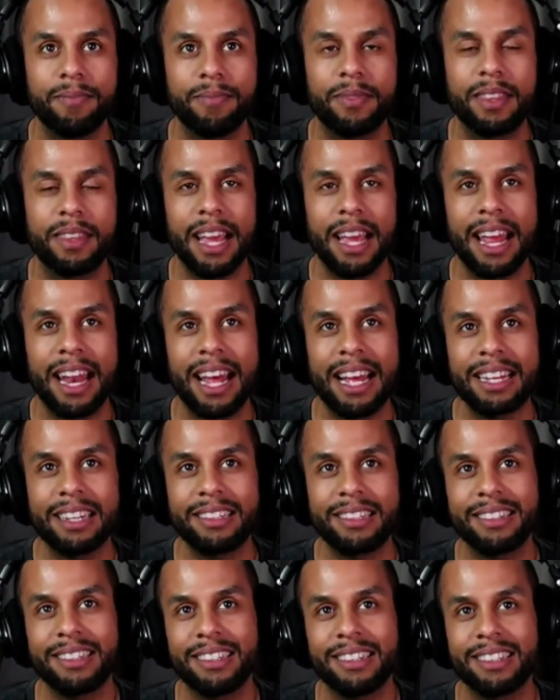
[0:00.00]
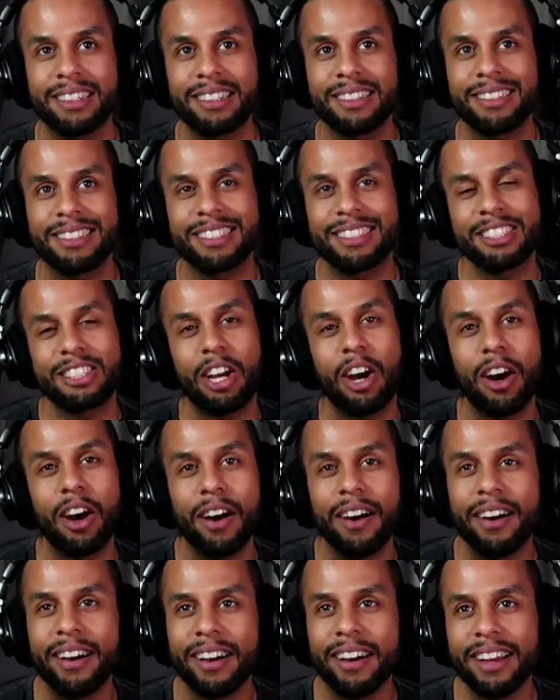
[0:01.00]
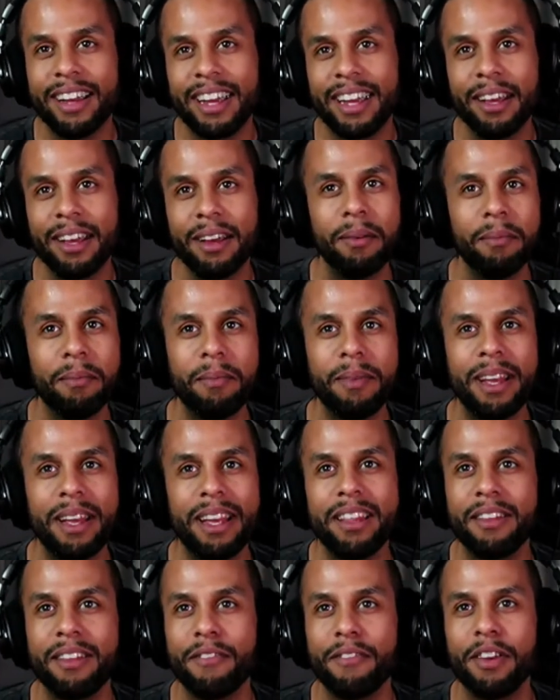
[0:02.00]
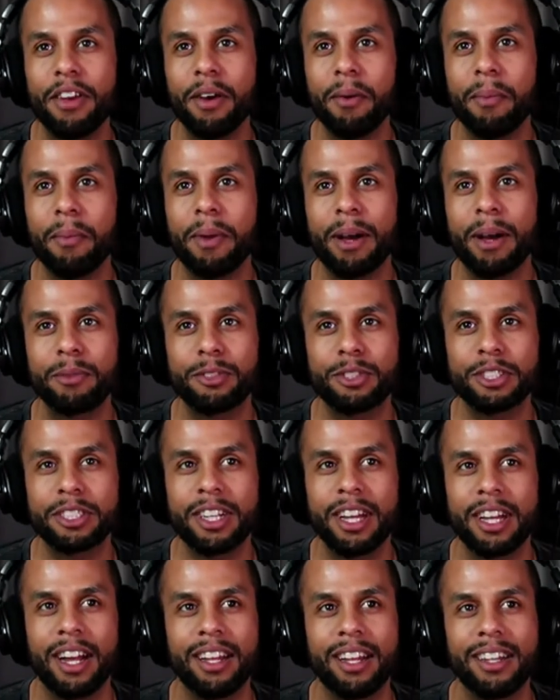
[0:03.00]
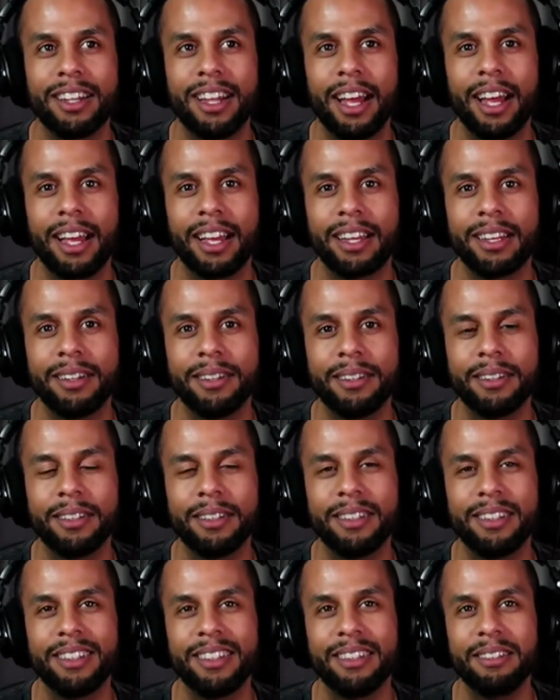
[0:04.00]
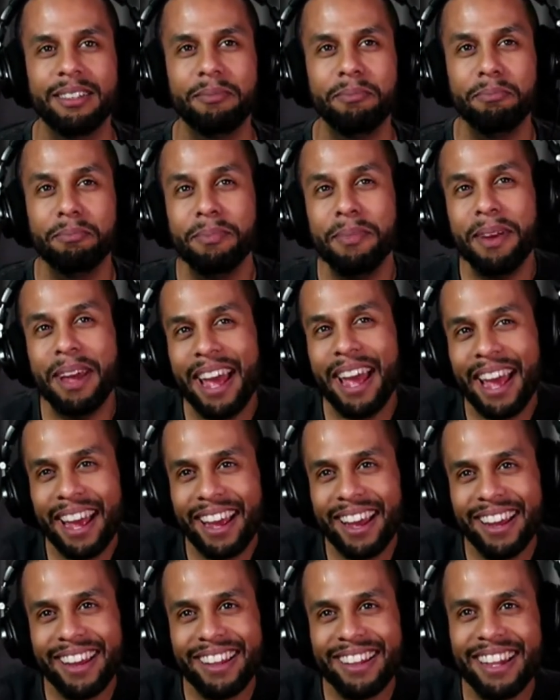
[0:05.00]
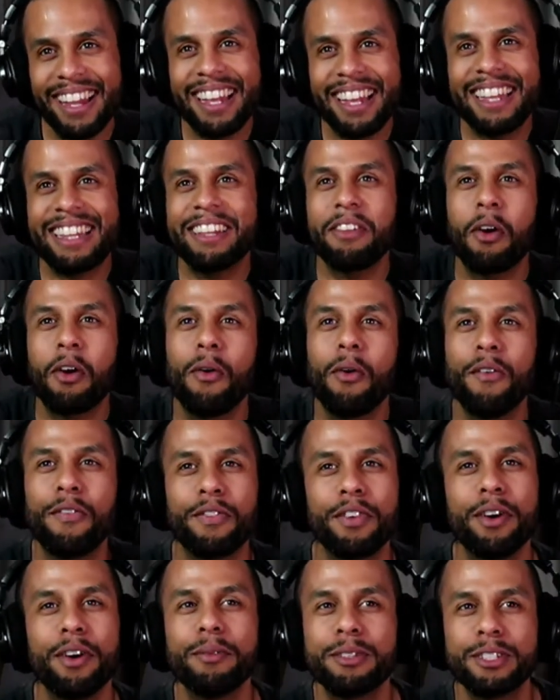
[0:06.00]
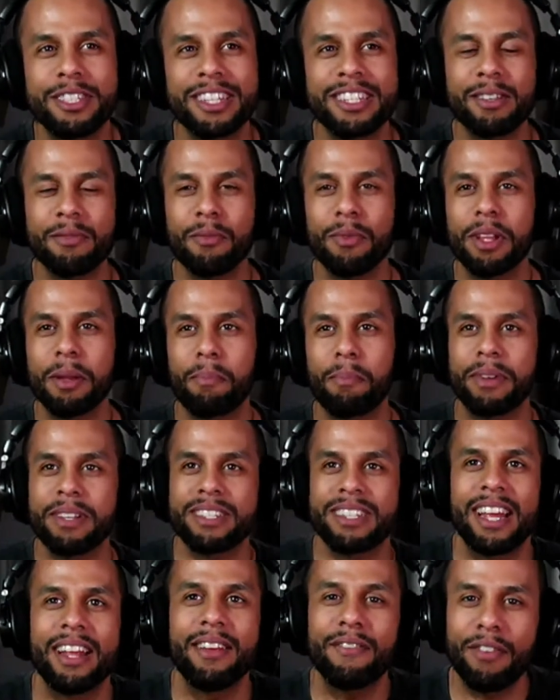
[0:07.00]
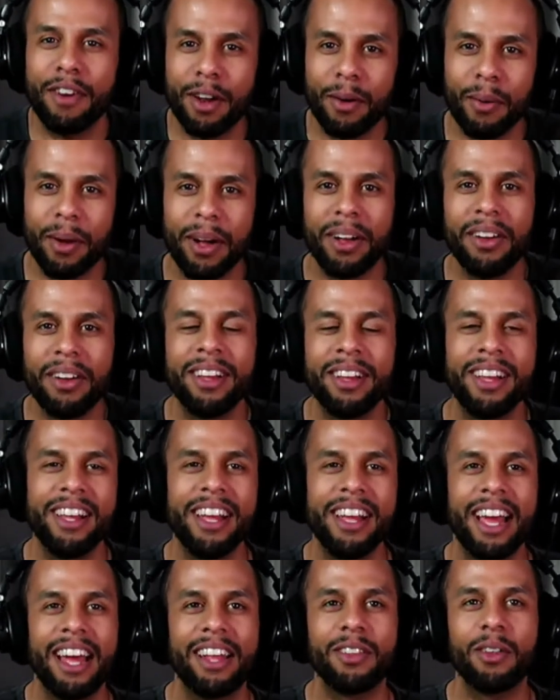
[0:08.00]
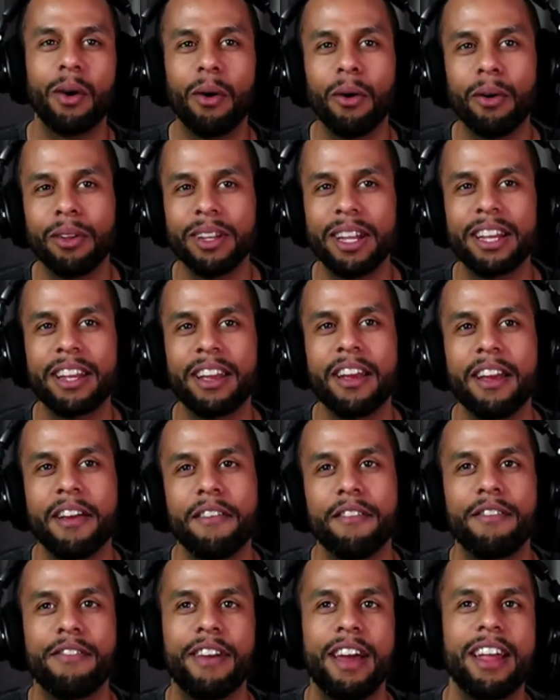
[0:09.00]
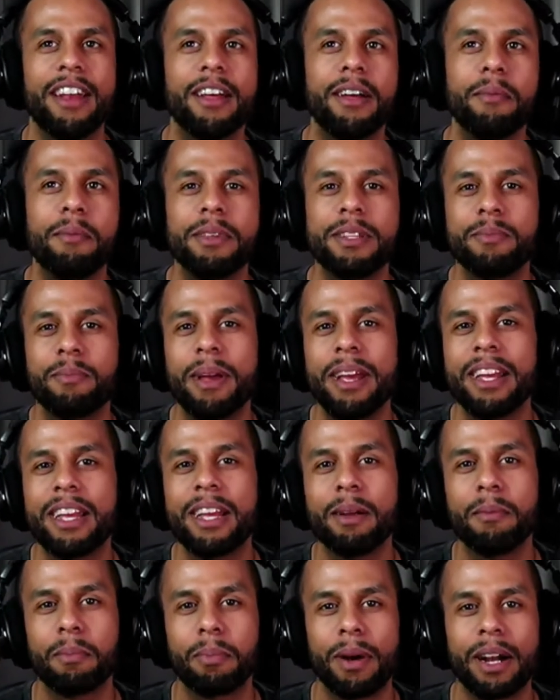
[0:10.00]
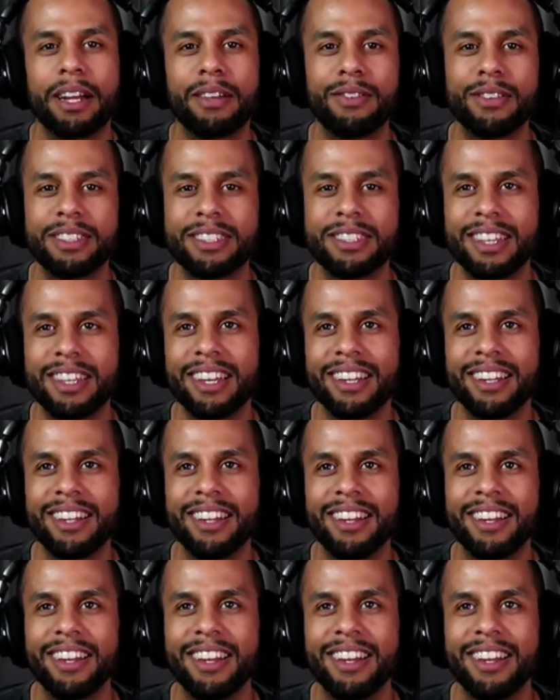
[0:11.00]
then I saw him in the film, and I was just kind of like, meh. Like the whole film just doesn't really present very well, and the whole like Venom is making breakfast thing,